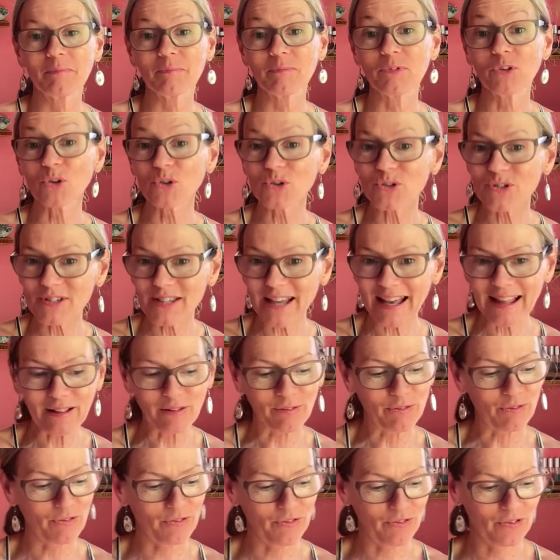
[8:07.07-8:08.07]

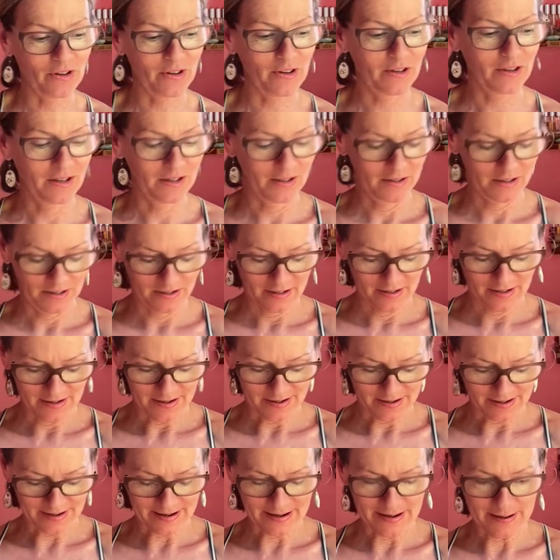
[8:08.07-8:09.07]
yourself.
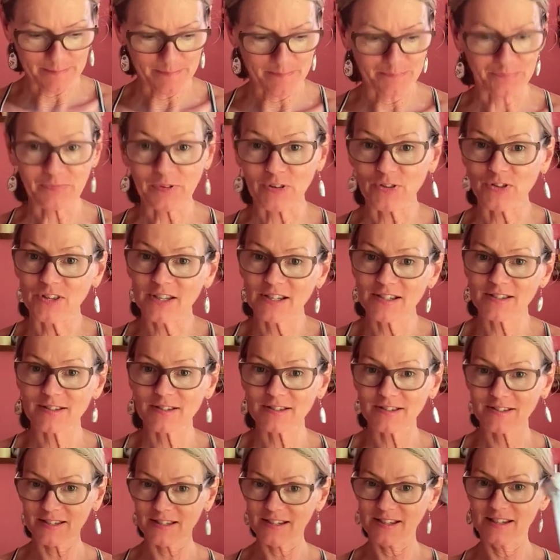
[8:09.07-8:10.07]
Um,
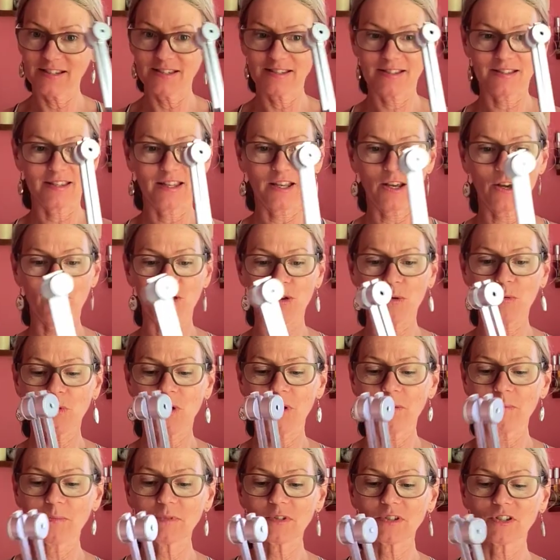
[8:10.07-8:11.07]
this is the other
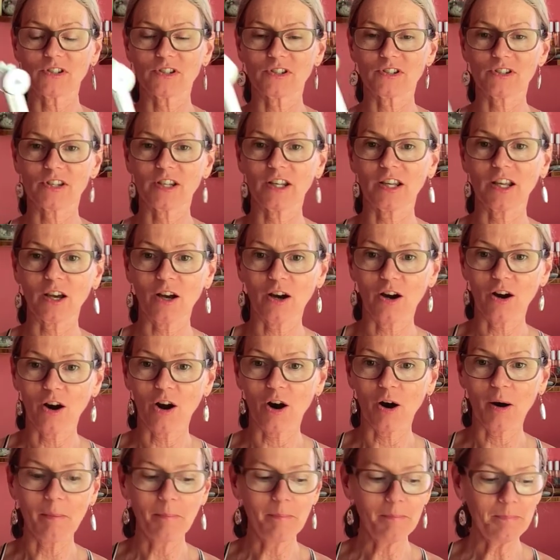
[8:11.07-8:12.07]
one, which is the
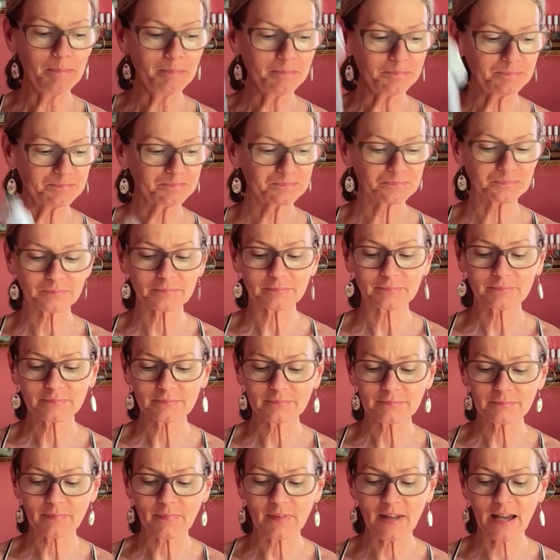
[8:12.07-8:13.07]
Om,
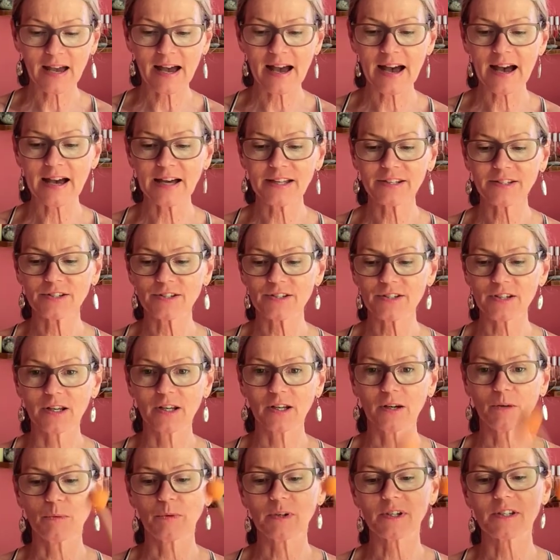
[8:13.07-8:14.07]
and
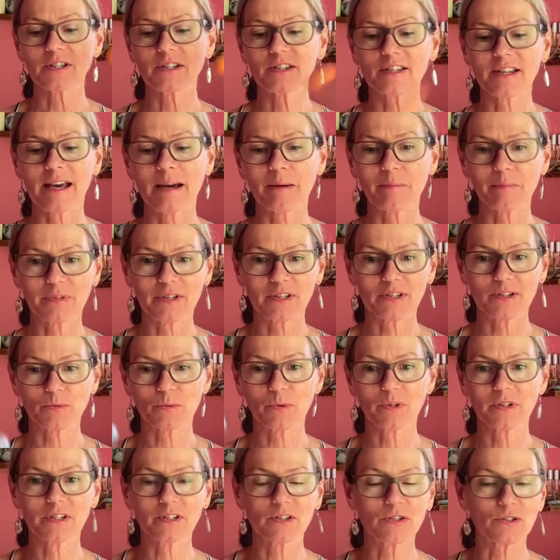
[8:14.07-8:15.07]
we tap this
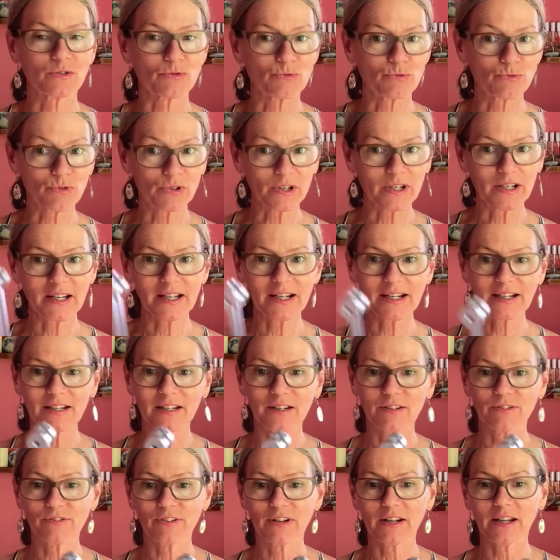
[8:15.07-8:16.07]
one. This is really
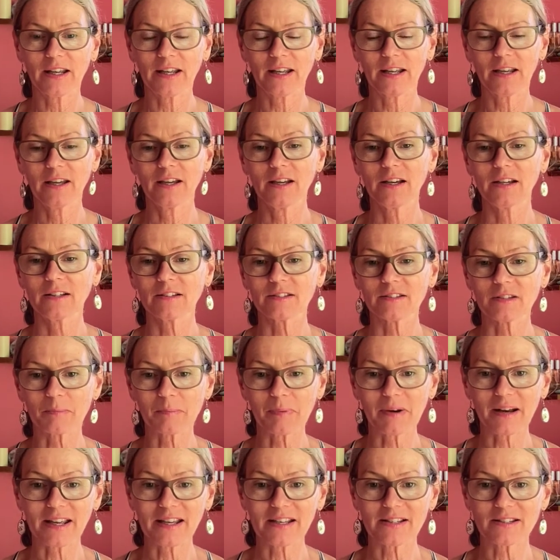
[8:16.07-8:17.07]
lovely to
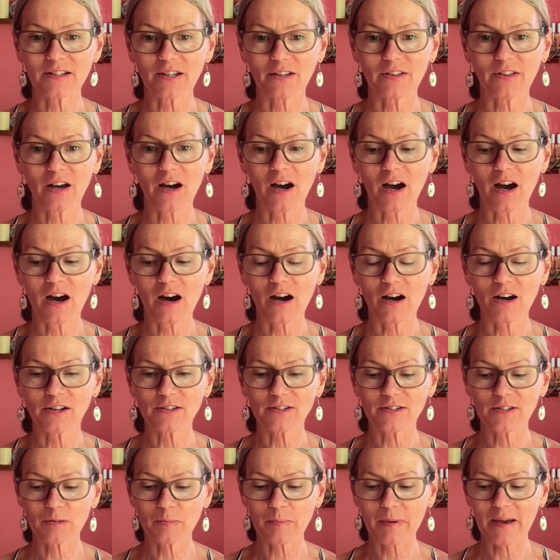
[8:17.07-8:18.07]
place on the heart
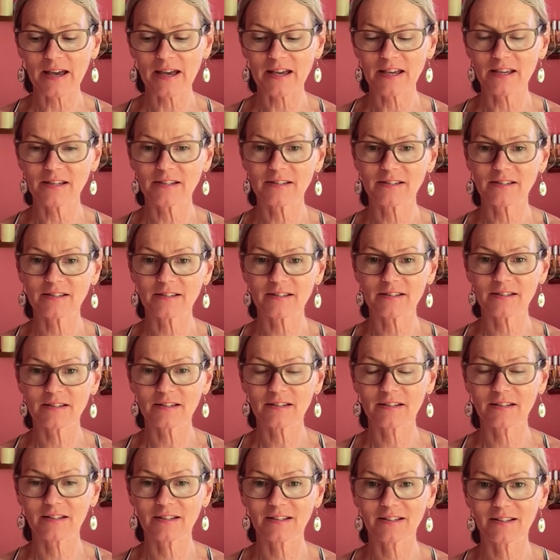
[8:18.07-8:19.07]
space,
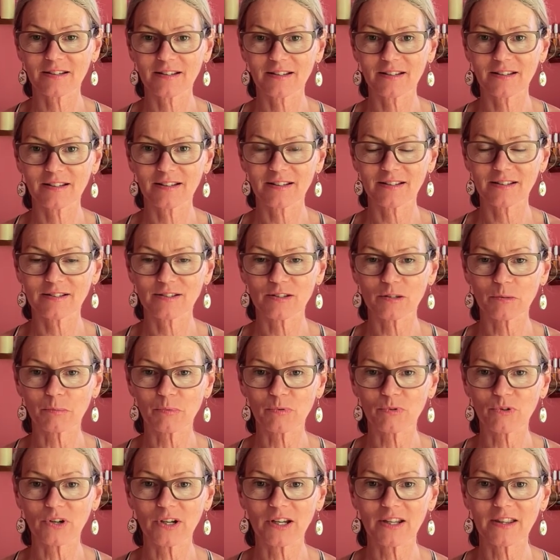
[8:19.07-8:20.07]
to
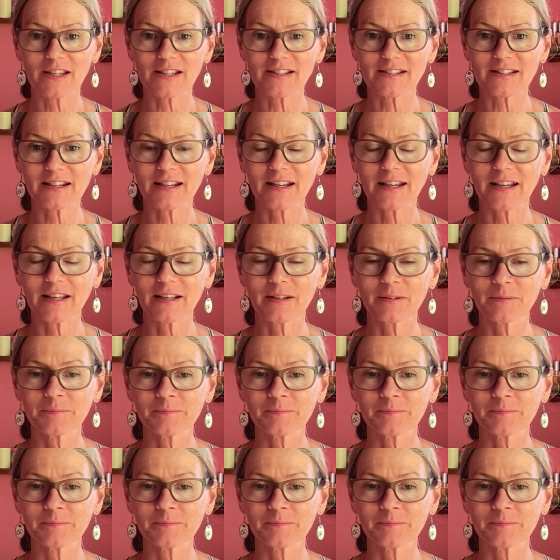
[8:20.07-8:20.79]
breathe. It's like